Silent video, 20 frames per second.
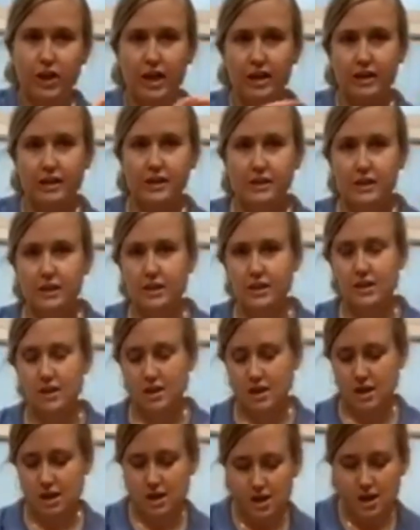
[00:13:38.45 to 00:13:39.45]
this.
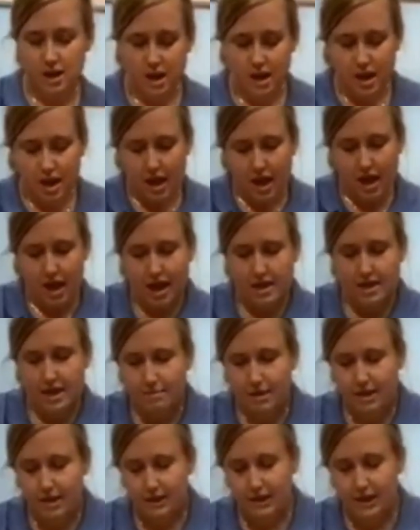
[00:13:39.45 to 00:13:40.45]
And
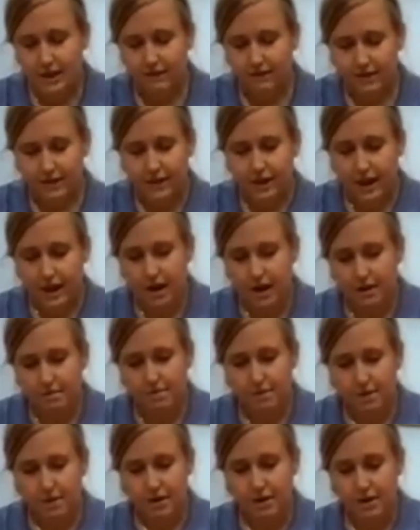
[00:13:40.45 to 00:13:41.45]
let me lift up
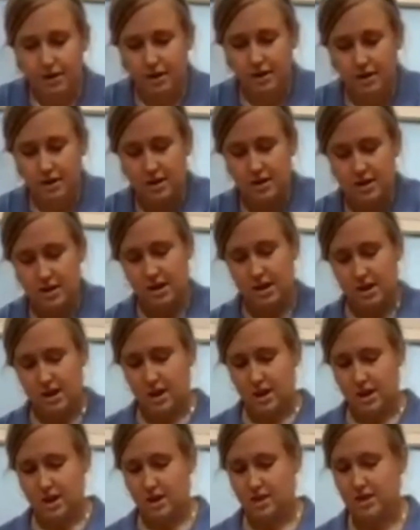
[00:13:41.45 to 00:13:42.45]

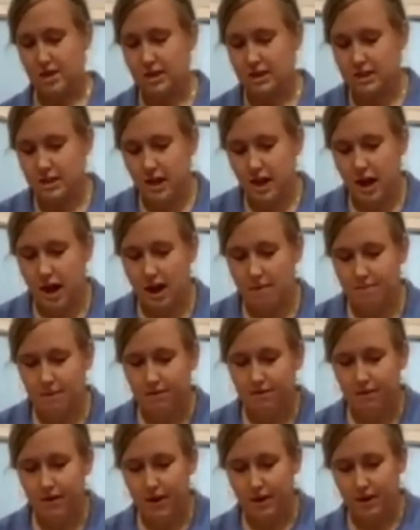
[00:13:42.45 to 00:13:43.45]
the top
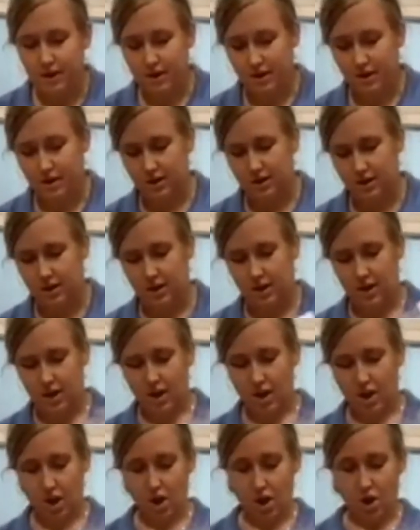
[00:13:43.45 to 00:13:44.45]
of it.
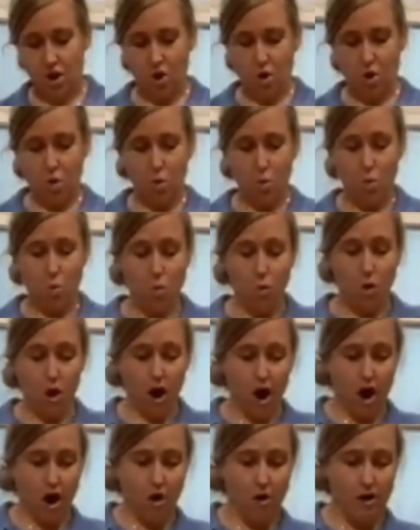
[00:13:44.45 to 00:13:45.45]

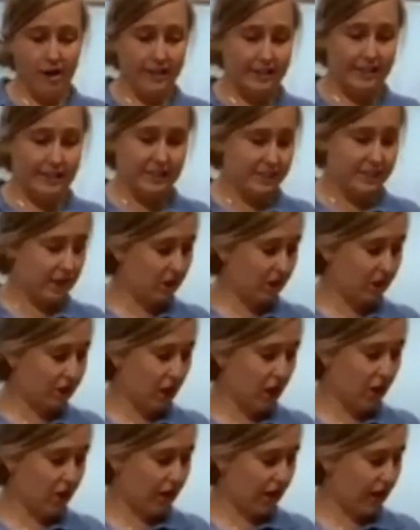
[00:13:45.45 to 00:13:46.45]
Whoa, it's still
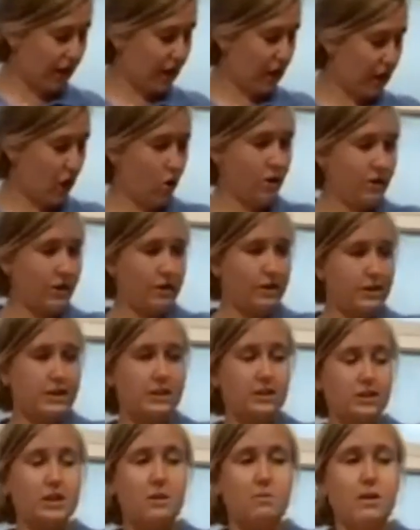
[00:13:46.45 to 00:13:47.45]
going. Oh, and there's
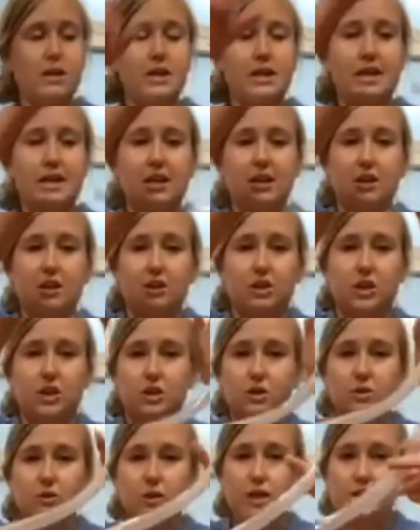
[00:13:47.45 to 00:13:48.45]
still some in here
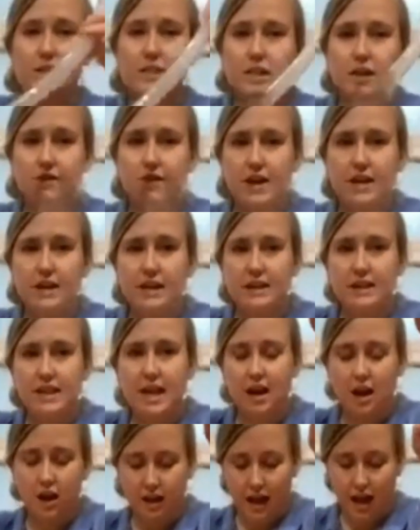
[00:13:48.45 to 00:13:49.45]
too. Let's see if I can get
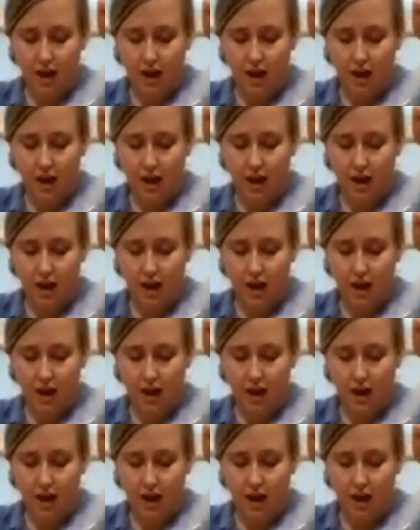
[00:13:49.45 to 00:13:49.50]
that all